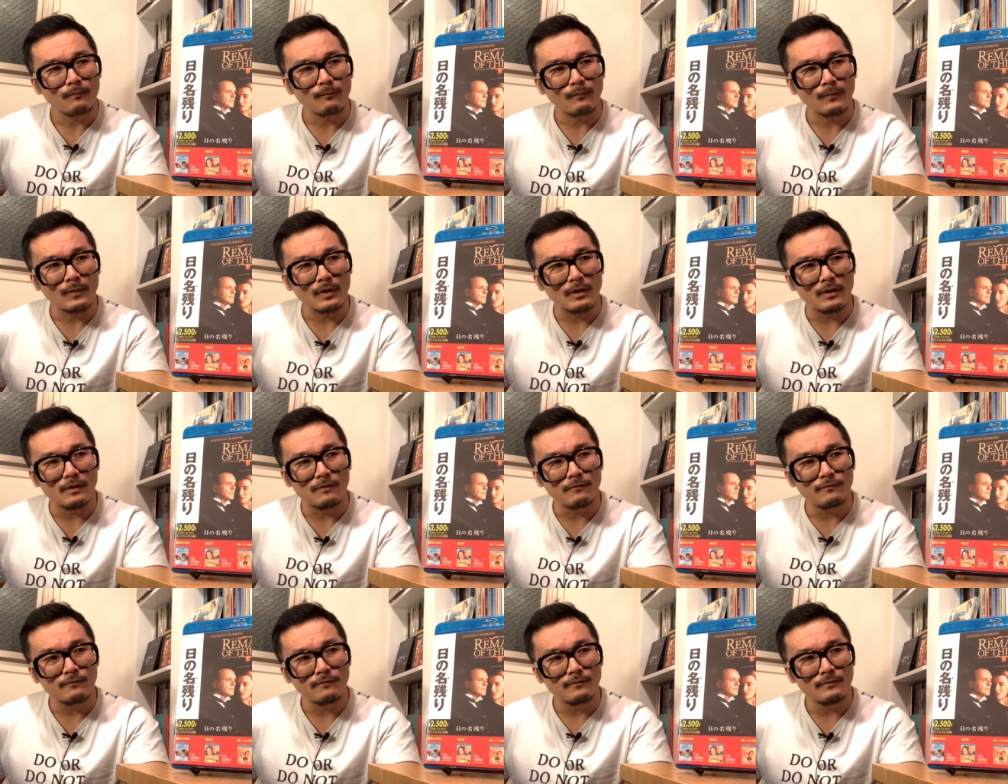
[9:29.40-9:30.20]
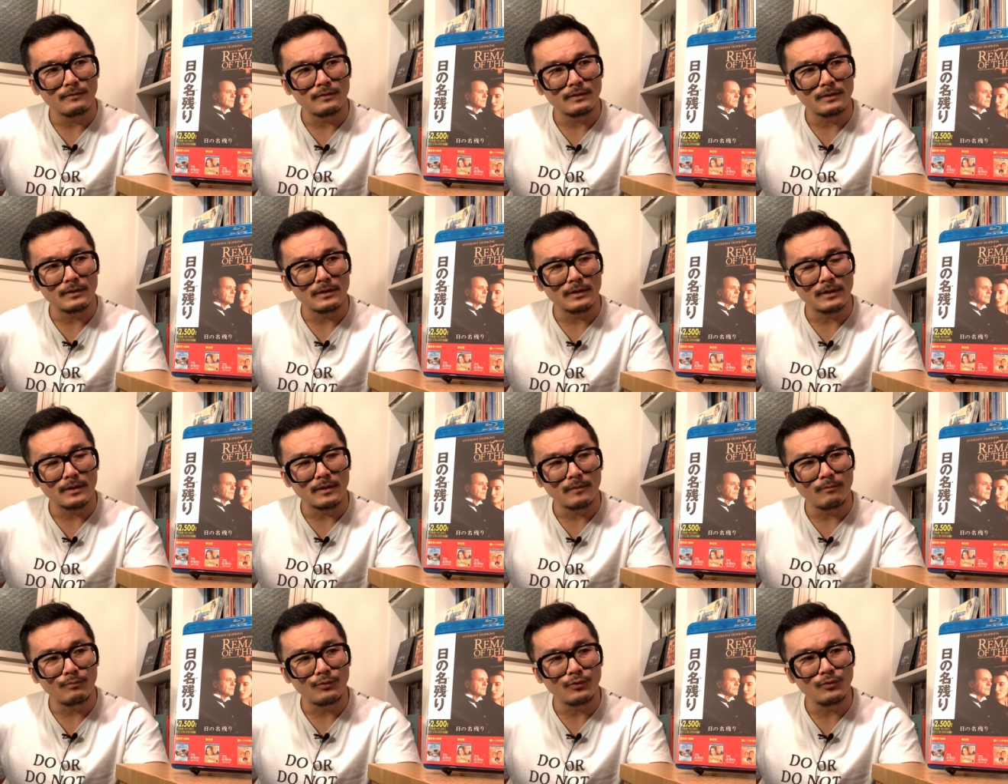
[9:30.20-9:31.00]
of uh,
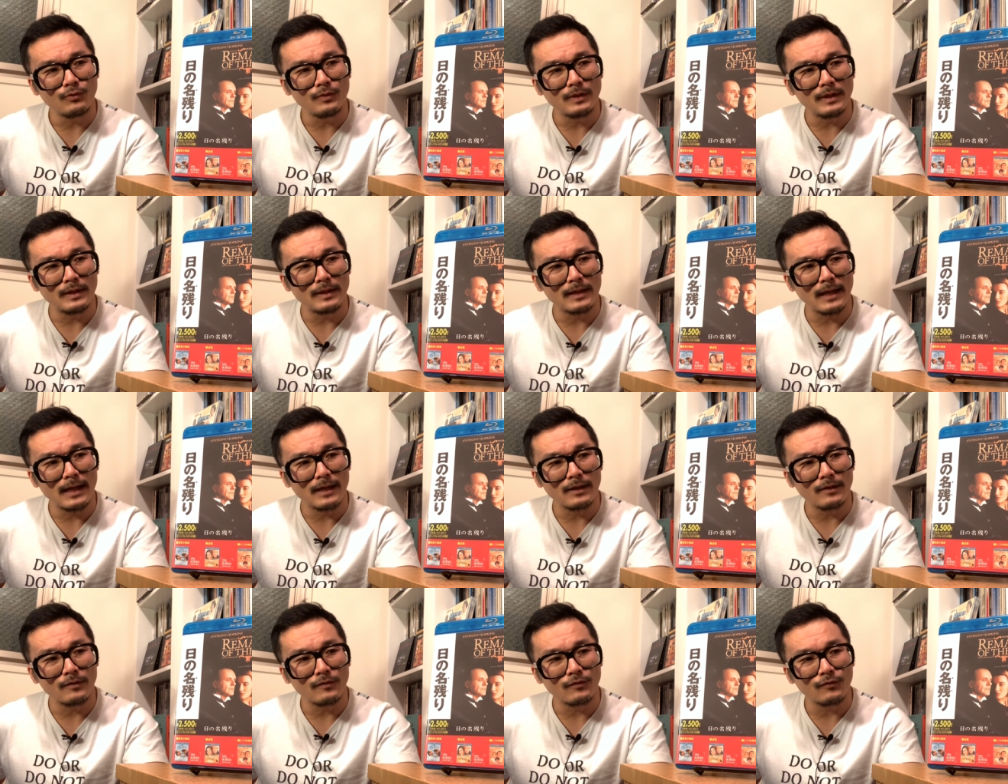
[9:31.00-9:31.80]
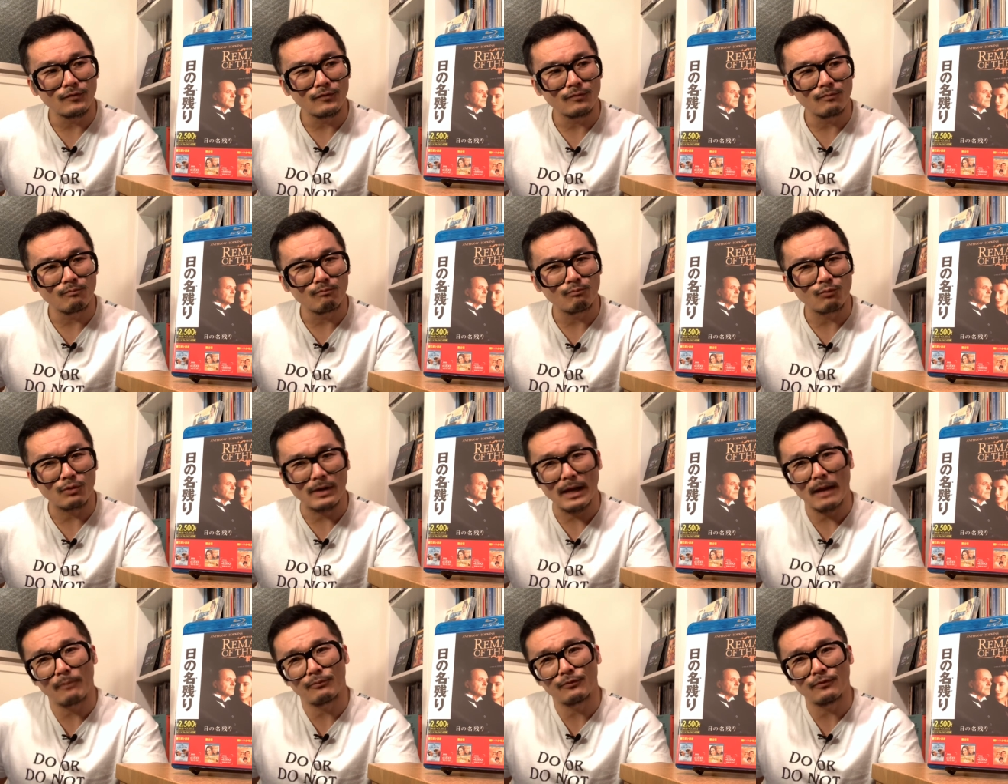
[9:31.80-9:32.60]
beauty that is
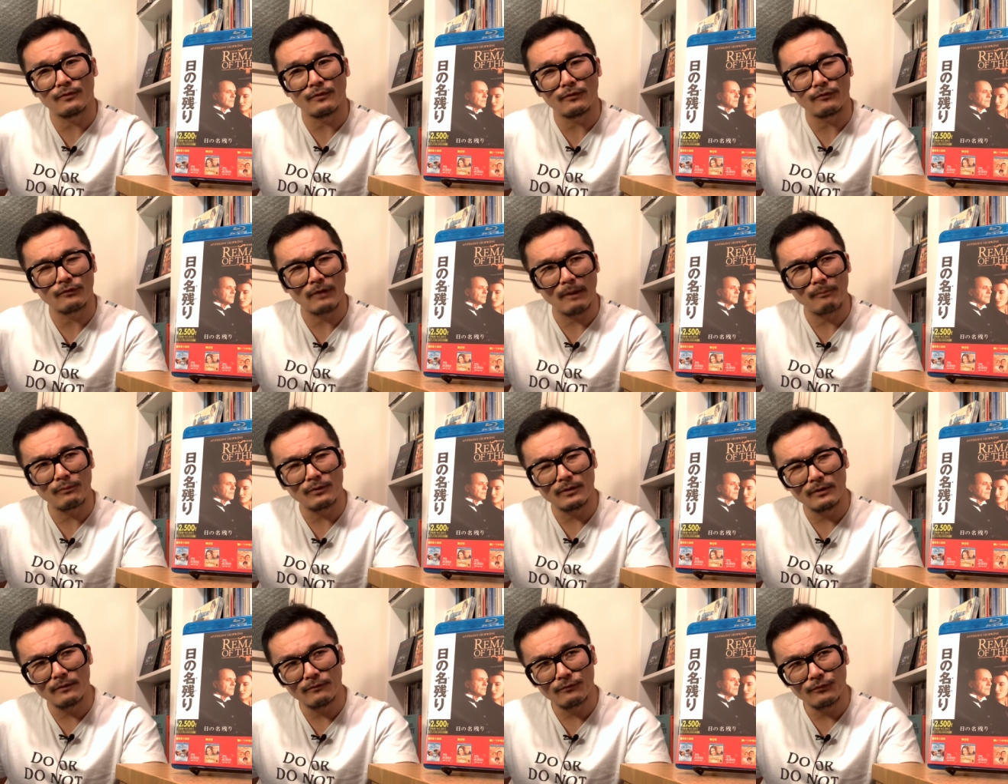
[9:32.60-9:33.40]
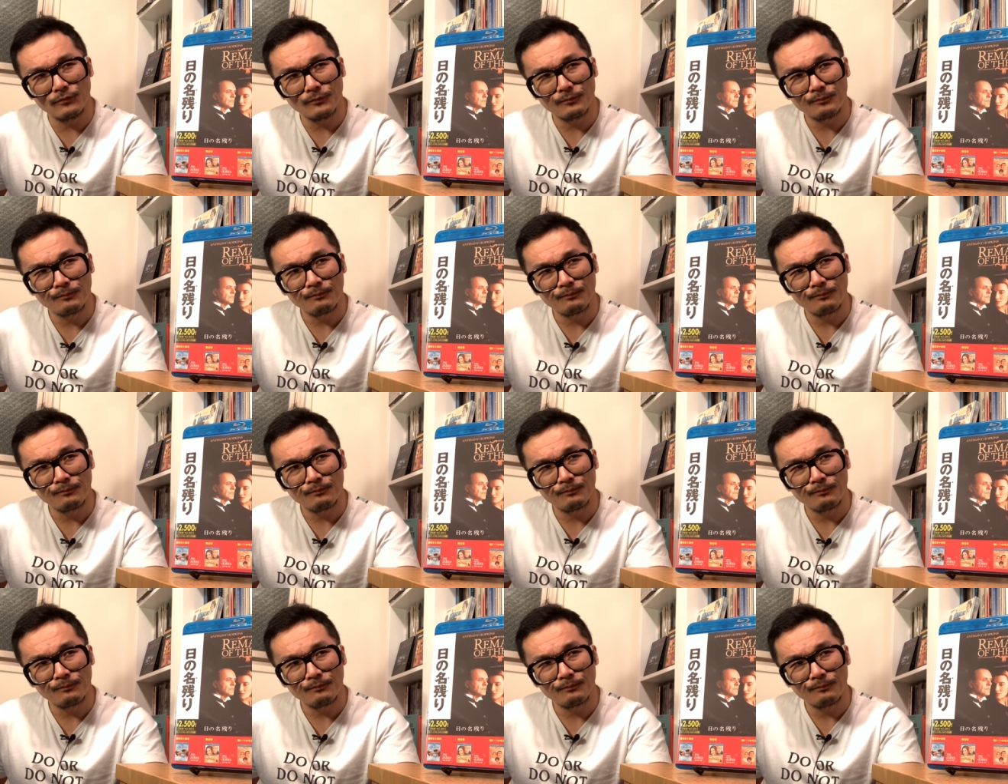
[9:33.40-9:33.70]
perhaps deceptive,